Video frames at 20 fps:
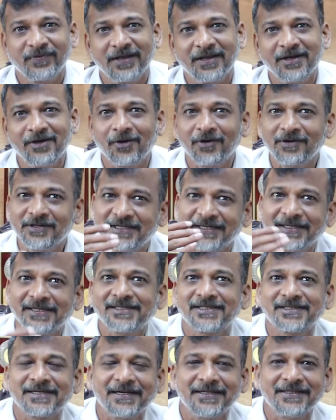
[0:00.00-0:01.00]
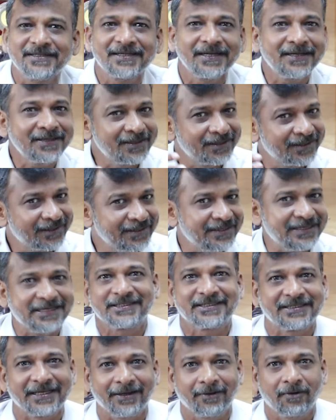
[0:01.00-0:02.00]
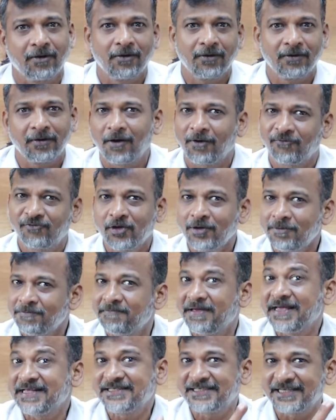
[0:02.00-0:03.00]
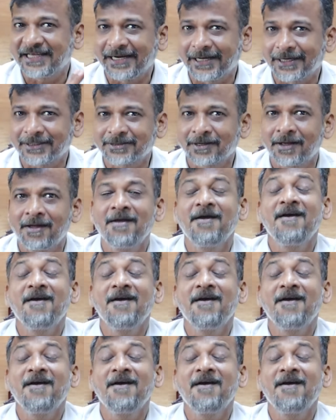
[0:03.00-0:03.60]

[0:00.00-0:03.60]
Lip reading: in your general studies and essay of your main series.